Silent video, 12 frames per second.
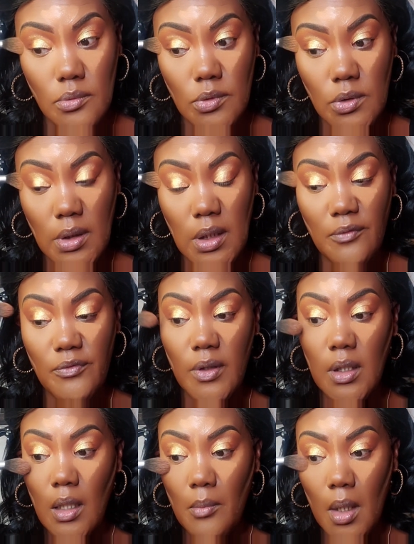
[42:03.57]
So I didn't
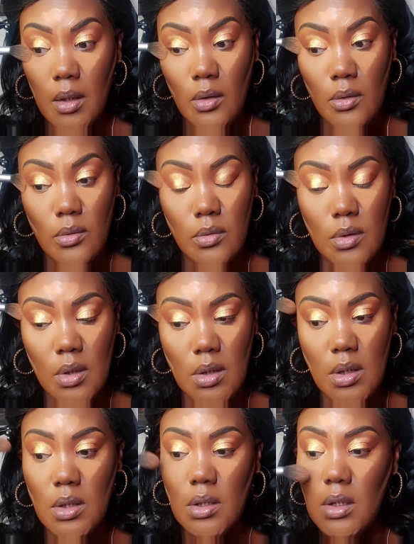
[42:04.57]
forget my nose, I
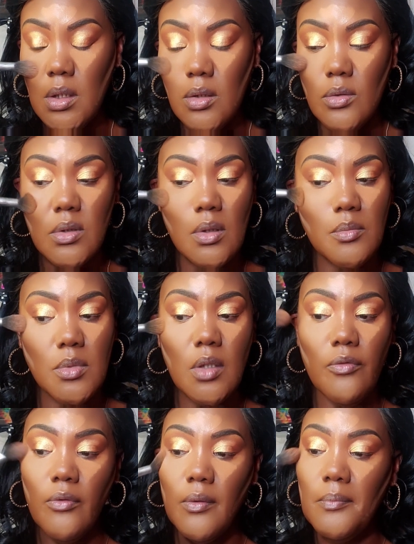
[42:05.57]
just need to use something
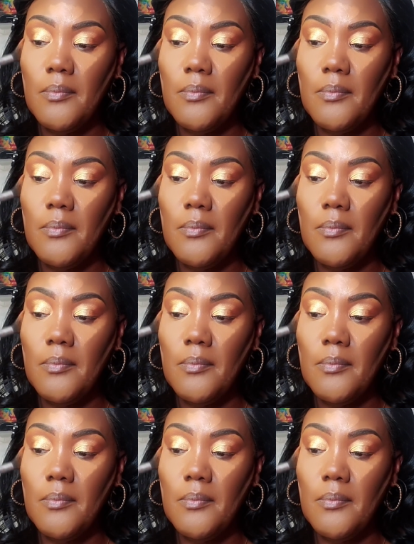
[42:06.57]
different.